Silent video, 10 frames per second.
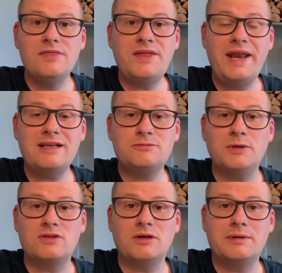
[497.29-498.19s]
The next
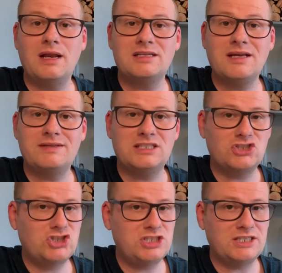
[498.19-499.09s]
book that I would like to have a
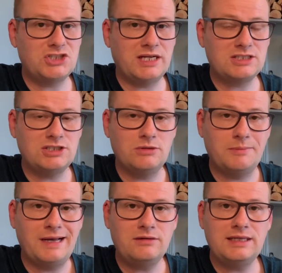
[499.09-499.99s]
little chit chat to you
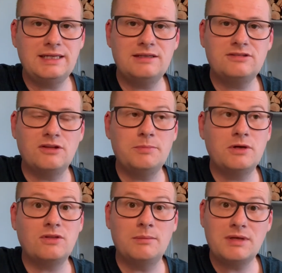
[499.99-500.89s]
about is the
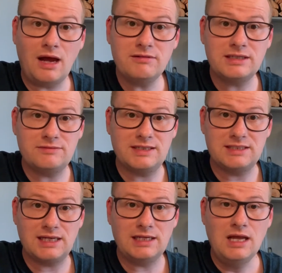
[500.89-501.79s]
book that I'm currently
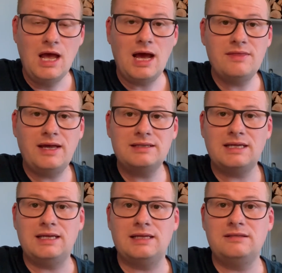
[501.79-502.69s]
reading, and that
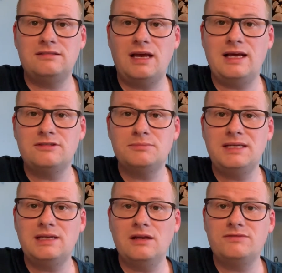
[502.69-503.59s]
is As
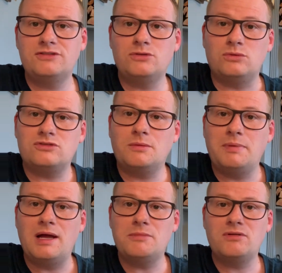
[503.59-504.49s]
Meat Loves Salt
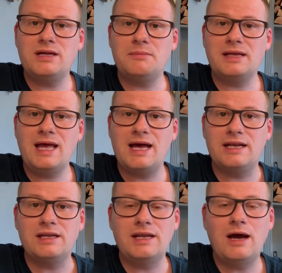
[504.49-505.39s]
by Maria McCann.